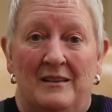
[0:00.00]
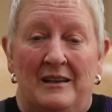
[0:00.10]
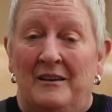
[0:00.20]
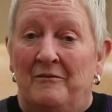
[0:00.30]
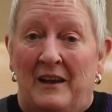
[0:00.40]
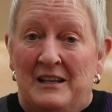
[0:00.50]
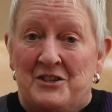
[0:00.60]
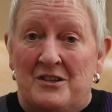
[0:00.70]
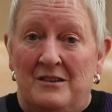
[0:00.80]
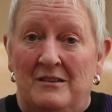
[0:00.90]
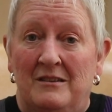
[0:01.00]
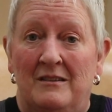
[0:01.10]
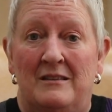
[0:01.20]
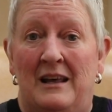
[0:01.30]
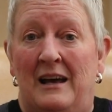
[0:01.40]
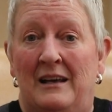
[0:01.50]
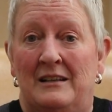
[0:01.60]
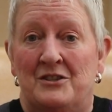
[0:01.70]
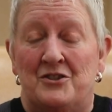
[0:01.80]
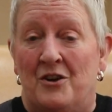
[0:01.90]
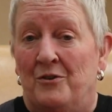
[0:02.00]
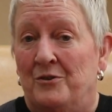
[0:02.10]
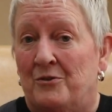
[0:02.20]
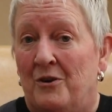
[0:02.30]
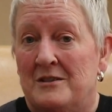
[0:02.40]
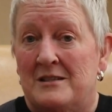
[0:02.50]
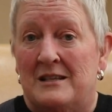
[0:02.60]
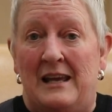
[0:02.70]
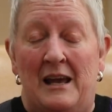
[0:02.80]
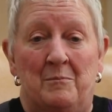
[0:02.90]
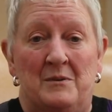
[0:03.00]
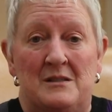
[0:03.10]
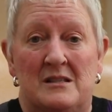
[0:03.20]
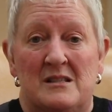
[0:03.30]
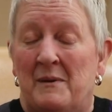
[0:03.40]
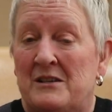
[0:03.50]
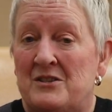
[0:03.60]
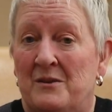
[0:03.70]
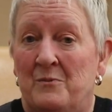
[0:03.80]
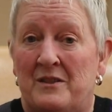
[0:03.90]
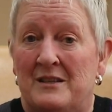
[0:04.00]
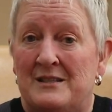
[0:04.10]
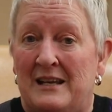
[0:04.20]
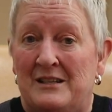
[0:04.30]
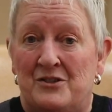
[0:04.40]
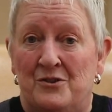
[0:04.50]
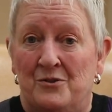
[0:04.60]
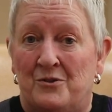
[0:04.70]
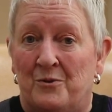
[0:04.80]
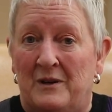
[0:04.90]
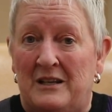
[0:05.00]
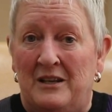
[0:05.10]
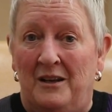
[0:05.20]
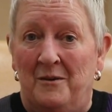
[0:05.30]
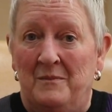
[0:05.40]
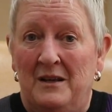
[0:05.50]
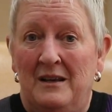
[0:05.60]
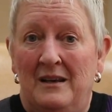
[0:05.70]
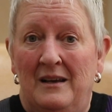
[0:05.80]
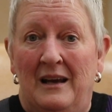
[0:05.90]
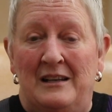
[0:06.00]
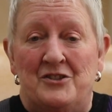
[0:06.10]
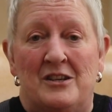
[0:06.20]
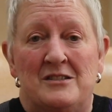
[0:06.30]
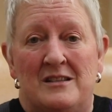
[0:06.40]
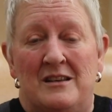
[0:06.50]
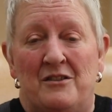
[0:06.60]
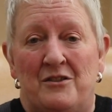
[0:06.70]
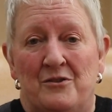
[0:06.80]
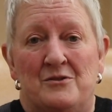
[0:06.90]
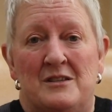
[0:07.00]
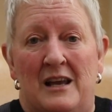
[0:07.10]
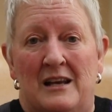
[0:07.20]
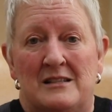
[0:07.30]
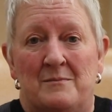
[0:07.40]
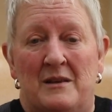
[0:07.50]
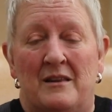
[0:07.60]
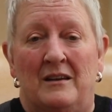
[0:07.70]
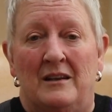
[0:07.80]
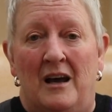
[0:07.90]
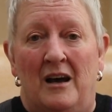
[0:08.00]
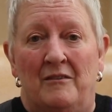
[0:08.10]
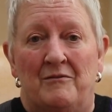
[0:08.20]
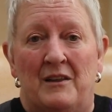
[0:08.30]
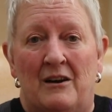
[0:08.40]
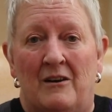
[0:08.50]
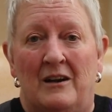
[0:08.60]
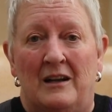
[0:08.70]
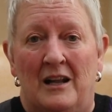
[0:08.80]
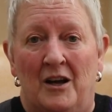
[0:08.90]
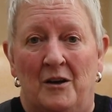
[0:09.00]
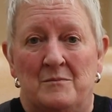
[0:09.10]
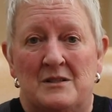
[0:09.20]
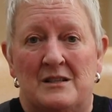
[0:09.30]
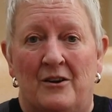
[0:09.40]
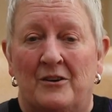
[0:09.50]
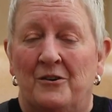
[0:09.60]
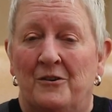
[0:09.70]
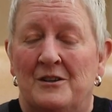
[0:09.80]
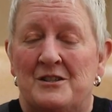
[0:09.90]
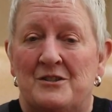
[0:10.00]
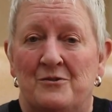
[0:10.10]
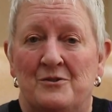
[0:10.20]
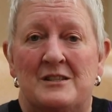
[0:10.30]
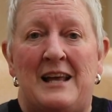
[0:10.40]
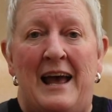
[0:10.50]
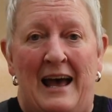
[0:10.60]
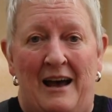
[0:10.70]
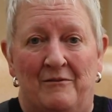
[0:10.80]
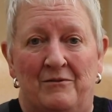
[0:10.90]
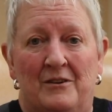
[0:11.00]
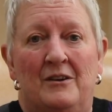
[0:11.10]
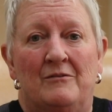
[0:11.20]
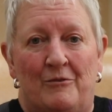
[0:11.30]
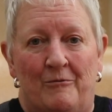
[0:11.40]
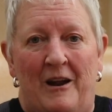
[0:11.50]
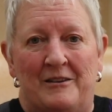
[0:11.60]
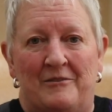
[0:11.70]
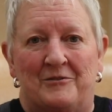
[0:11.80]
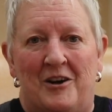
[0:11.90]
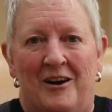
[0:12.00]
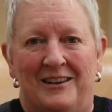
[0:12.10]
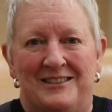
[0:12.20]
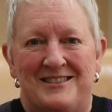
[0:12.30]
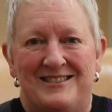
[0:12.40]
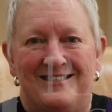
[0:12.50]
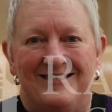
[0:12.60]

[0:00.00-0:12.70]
innovation that is shown across the campus, especially with the Take Two curriculum, and just the enthusiasm and the love that our alums and our current students have for Randolph College.